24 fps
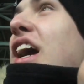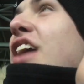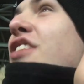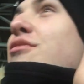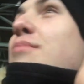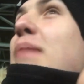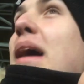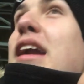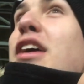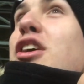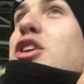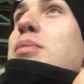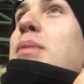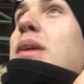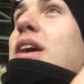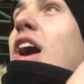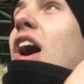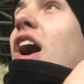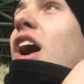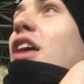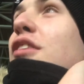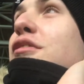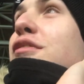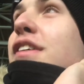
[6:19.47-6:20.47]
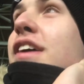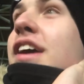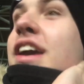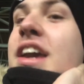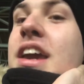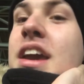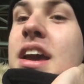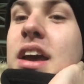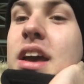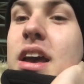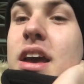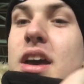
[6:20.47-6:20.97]
save, man. It's McCarthy.
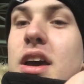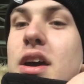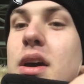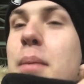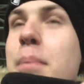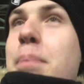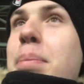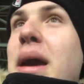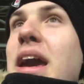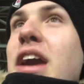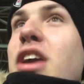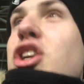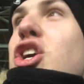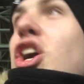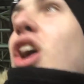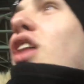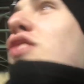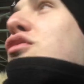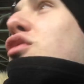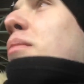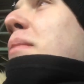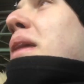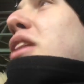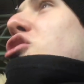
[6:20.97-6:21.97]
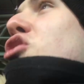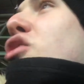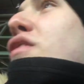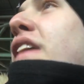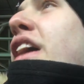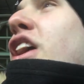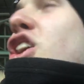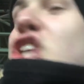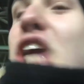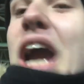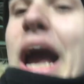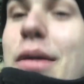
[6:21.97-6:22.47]
Big chance for
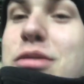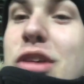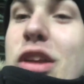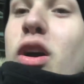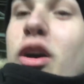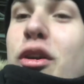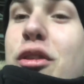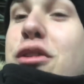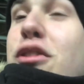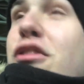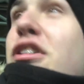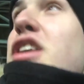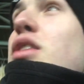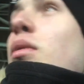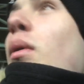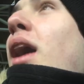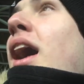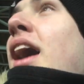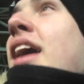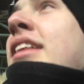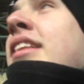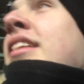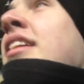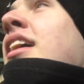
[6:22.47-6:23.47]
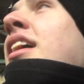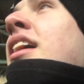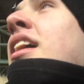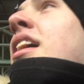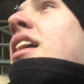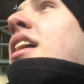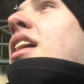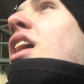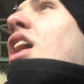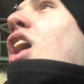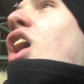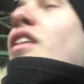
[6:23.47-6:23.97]
Mitrovic. How about 3-1
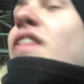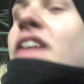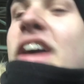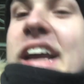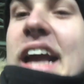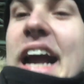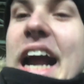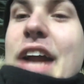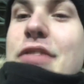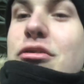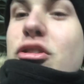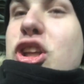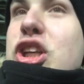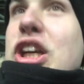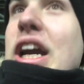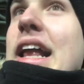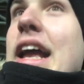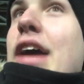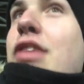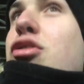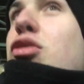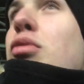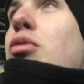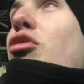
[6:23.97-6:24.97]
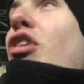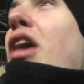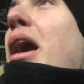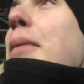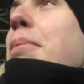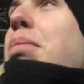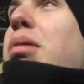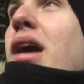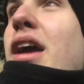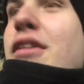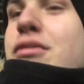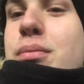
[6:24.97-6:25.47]
on the counter attack? That was some
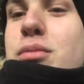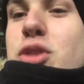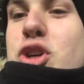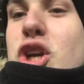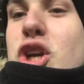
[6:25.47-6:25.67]
great play from